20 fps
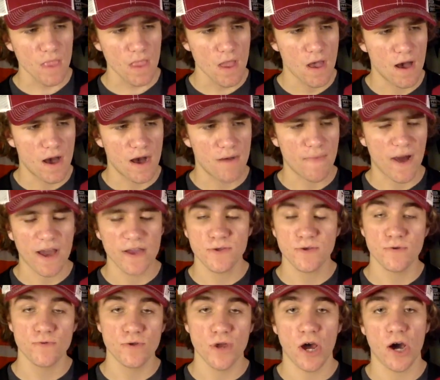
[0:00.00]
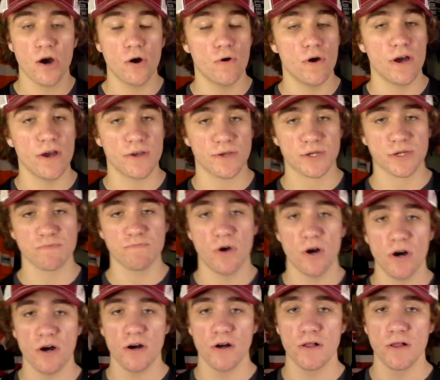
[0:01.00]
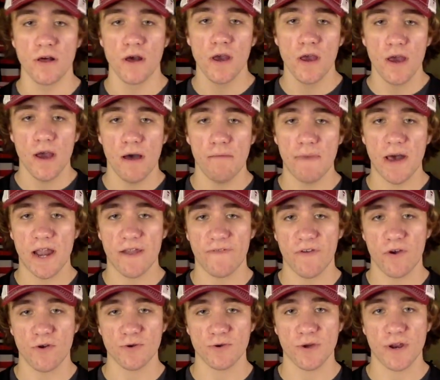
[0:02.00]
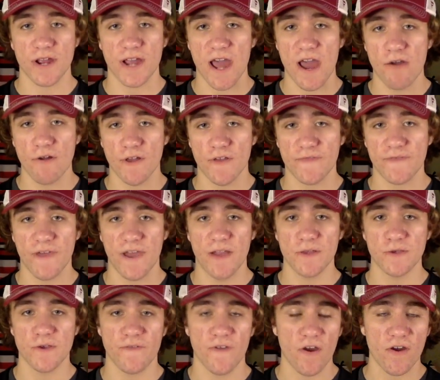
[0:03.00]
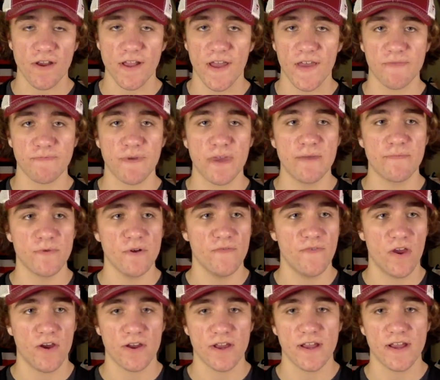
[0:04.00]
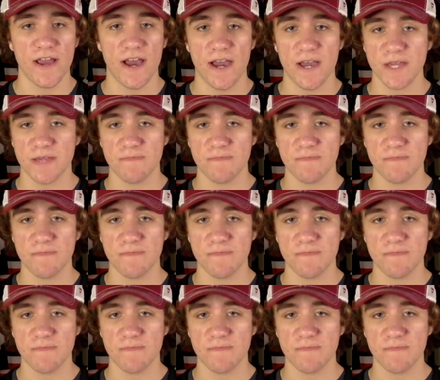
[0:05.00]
I do know a small amount of Arizona Coyotes fans. They're very nice people, very good guys.